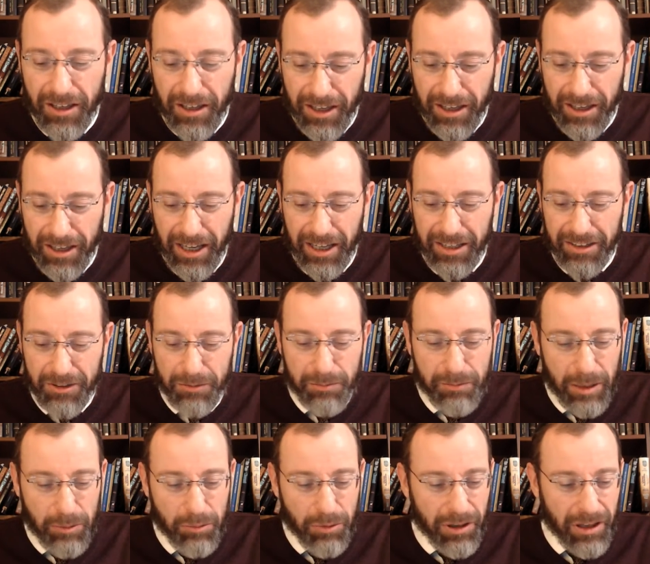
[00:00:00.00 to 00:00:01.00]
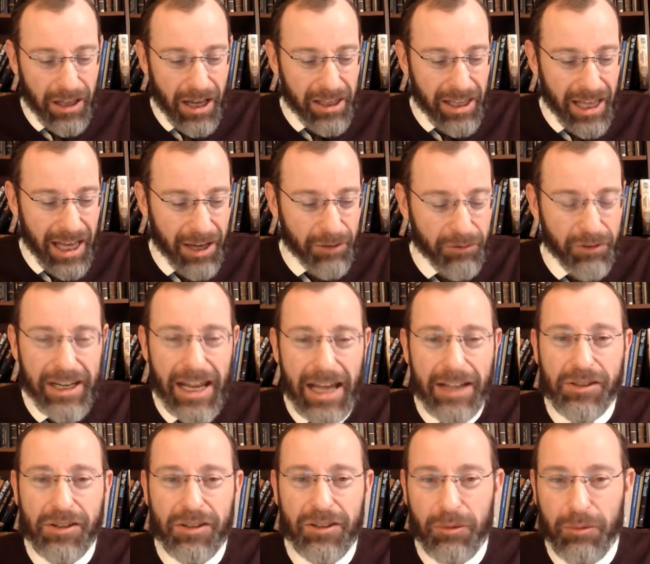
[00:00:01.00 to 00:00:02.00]
And maybe I'll have an
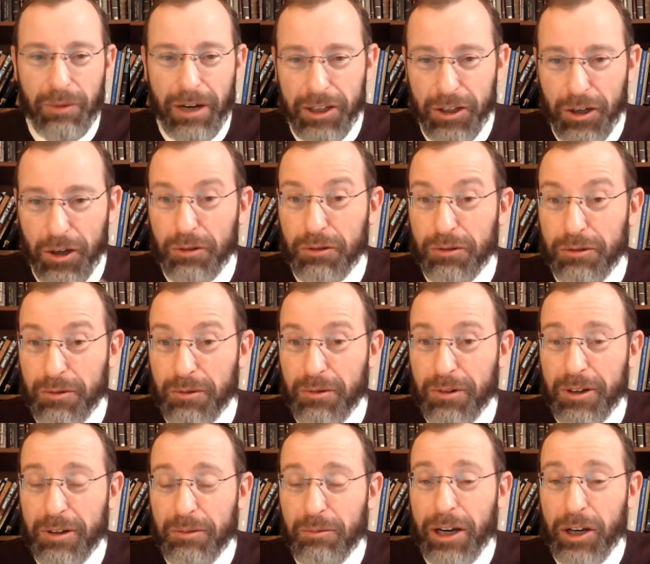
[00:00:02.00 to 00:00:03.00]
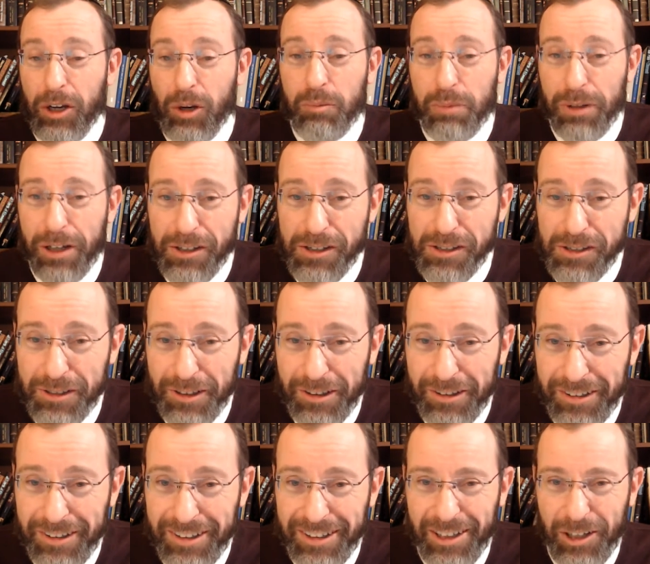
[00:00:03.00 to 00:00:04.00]
answer to my own
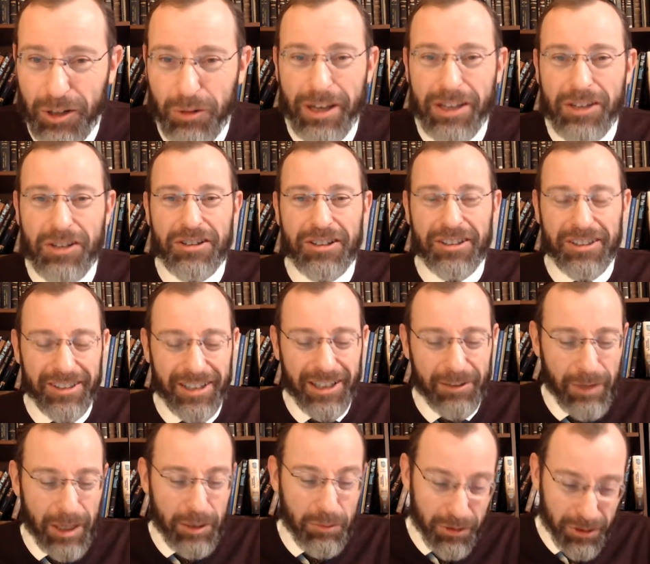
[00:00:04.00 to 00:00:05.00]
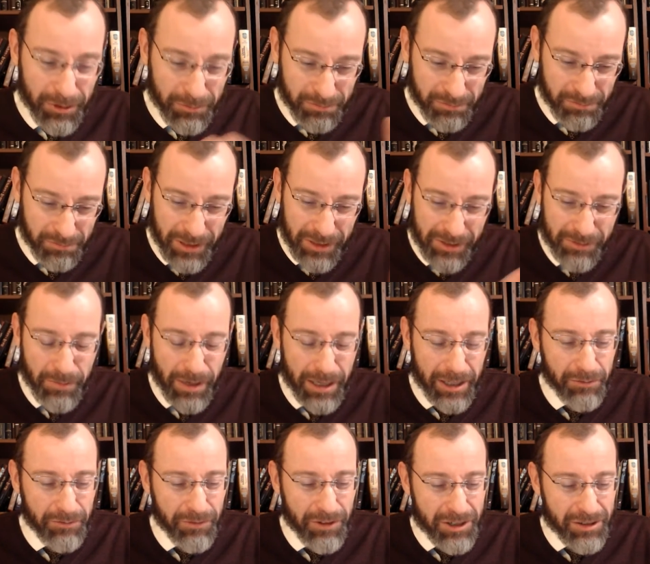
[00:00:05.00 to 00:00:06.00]
personal question, and maybe it'll be
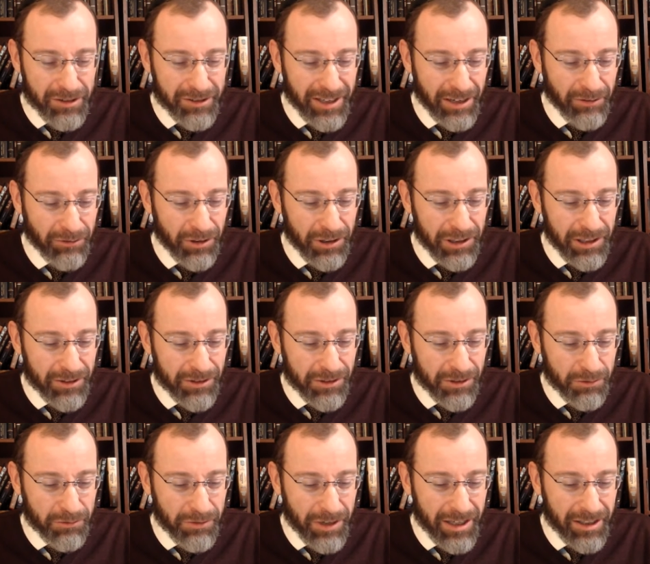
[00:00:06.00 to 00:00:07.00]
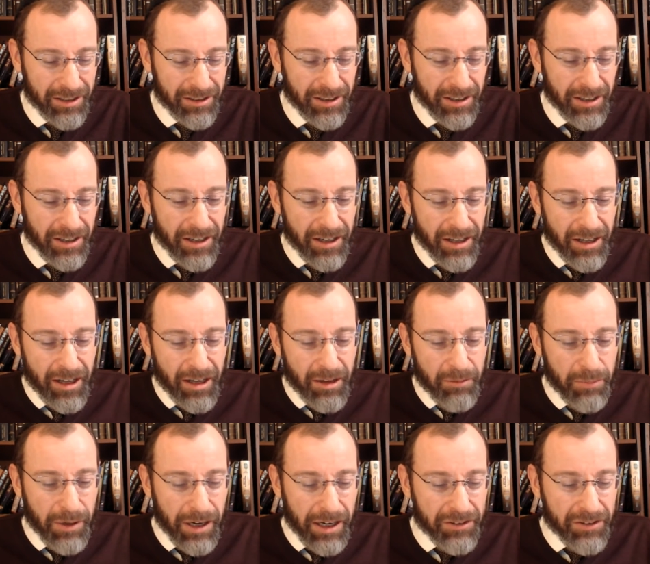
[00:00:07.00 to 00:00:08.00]
beneficial to everyone else as well.
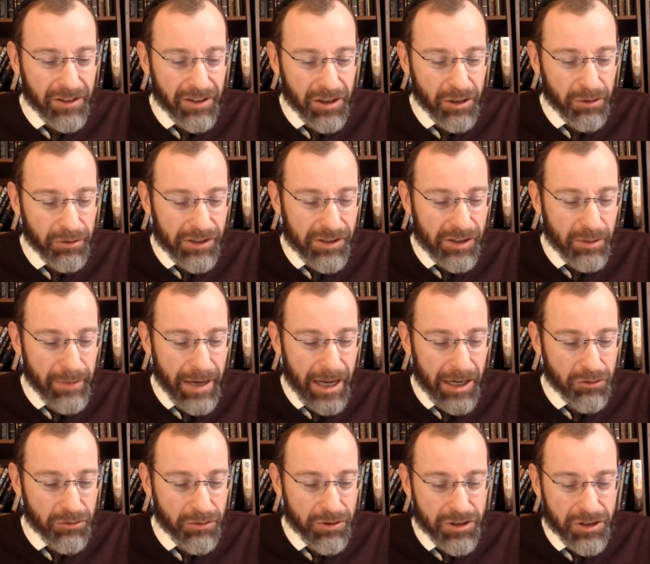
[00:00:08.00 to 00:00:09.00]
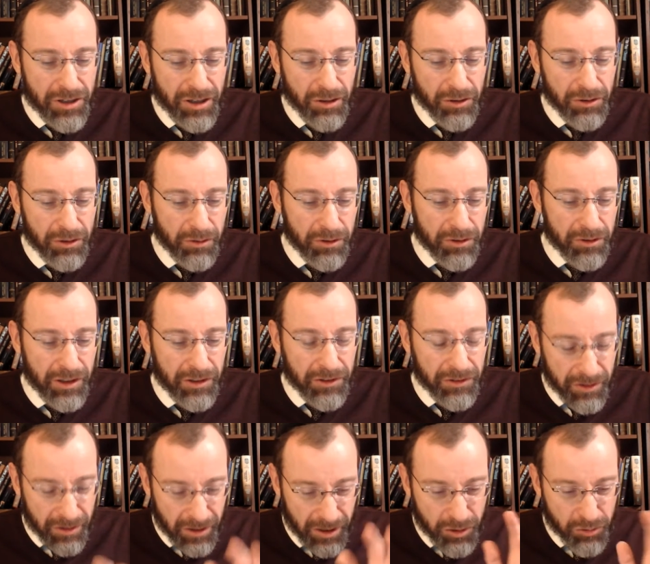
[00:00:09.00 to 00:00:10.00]
But there is a medrash, though, that
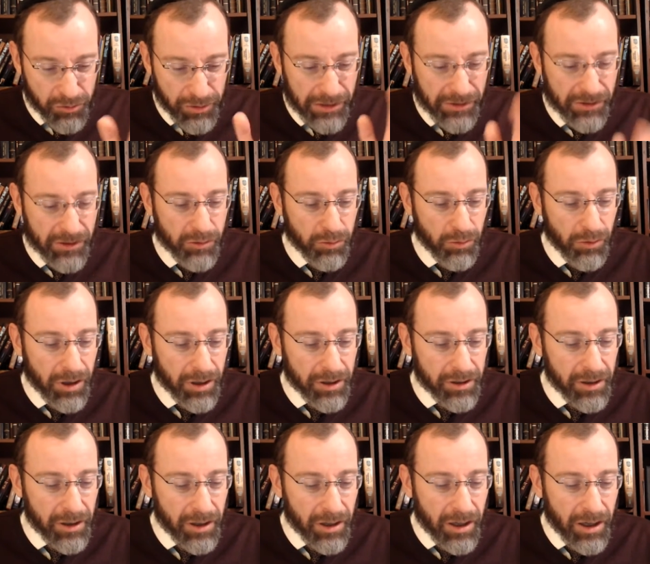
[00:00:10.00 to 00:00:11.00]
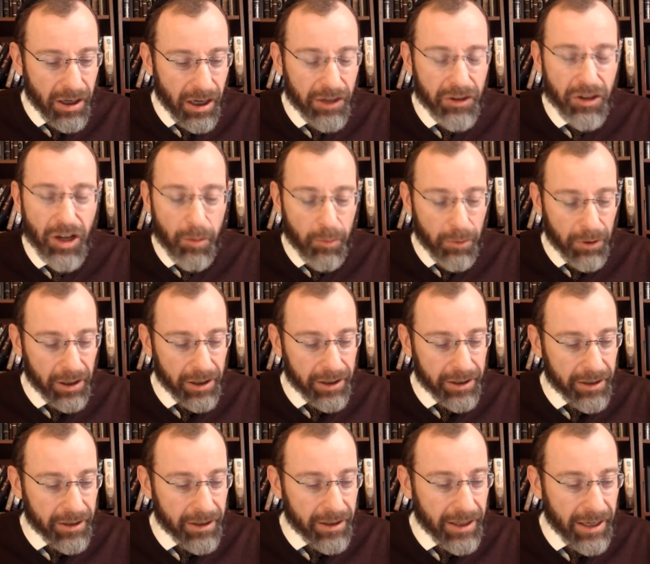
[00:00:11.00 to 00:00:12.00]
addresses one anomaly,
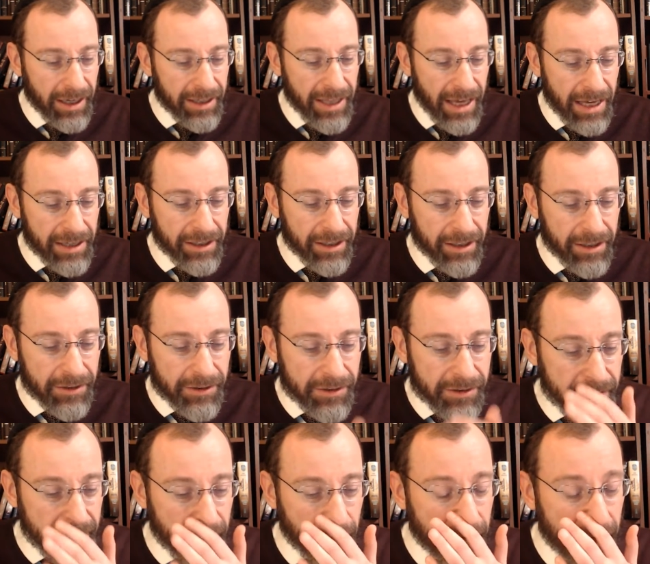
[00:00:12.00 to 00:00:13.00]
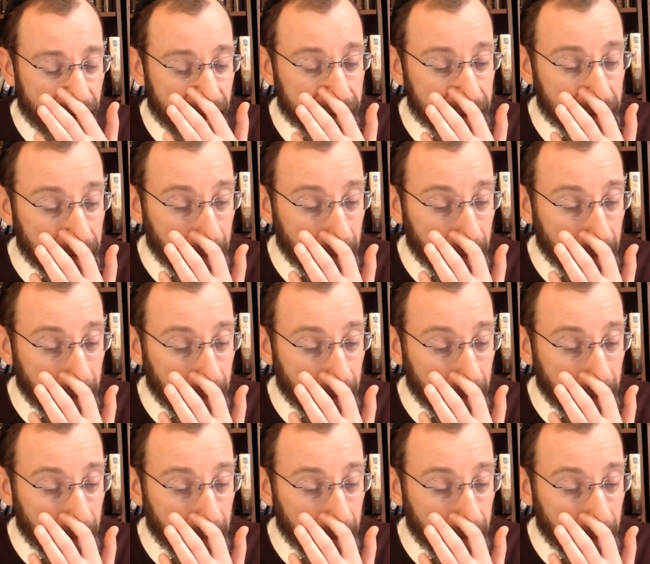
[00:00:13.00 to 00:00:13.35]
and that is that when